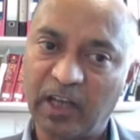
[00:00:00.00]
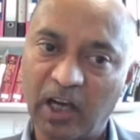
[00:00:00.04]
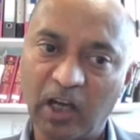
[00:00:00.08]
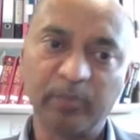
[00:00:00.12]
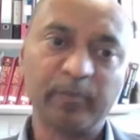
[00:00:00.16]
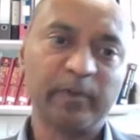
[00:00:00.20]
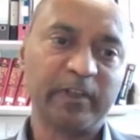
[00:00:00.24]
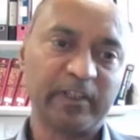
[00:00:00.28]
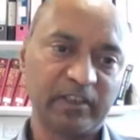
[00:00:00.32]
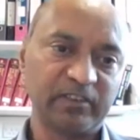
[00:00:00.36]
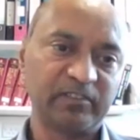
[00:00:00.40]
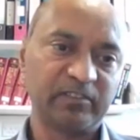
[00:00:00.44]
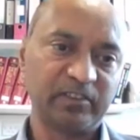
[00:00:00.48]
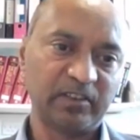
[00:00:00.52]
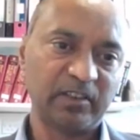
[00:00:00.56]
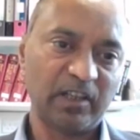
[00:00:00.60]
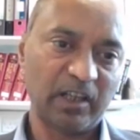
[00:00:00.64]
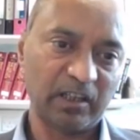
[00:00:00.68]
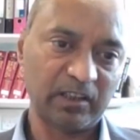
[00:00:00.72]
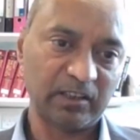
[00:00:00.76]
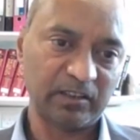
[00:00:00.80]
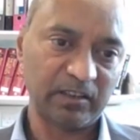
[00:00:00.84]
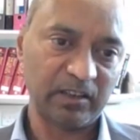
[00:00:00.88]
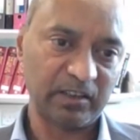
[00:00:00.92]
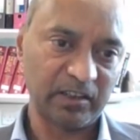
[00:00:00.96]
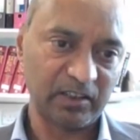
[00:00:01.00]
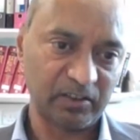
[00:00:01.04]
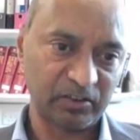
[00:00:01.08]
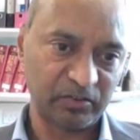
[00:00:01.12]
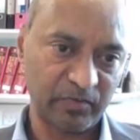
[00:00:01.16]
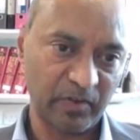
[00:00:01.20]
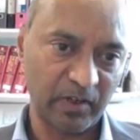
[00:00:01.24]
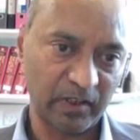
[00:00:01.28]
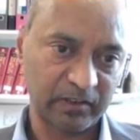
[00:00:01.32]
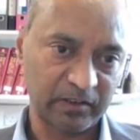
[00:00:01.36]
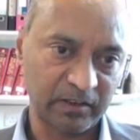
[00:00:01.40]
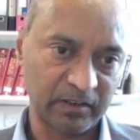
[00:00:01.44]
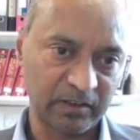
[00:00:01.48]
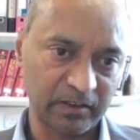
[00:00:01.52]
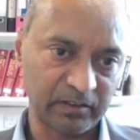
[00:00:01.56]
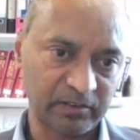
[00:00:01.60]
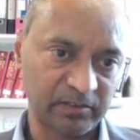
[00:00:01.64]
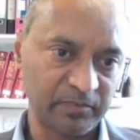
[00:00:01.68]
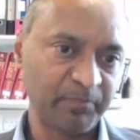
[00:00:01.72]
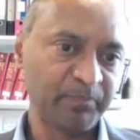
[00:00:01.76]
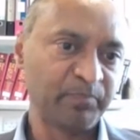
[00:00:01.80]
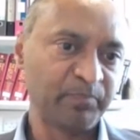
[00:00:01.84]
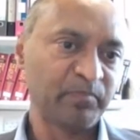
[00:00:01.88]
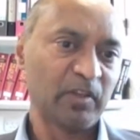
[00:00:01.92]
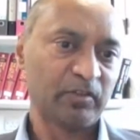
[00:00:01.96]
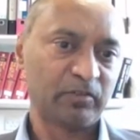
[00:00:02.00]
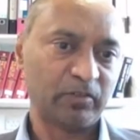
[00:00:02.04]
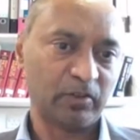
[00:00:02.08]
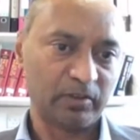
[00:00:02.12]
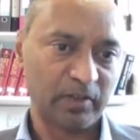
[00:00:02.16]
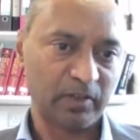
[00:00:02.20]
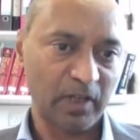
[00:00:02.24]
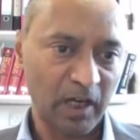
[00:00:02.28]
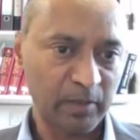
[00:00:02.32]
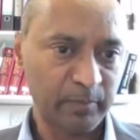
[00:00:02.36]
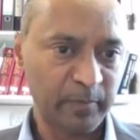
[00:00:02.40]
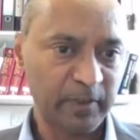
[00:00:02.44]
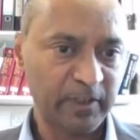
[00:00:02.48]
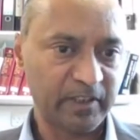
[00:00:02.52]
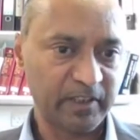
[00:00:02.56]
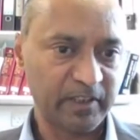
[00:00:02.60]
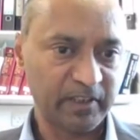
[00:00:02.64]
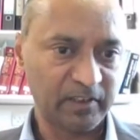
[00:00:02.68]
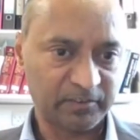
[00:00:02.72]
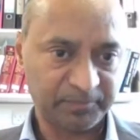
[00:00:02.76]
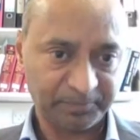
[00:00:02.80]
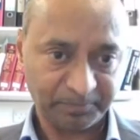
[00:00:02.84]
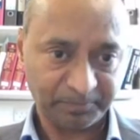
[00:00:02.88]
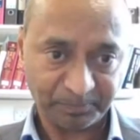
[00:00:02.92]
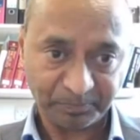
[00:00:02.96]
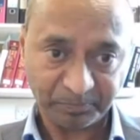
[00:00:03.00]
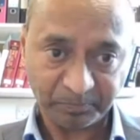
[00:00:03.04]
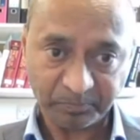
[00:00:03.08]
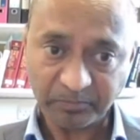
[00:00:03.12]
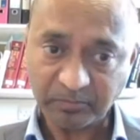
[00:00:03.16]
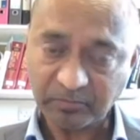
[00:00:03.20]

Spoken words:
diabetes is another risk factor. So diabetes,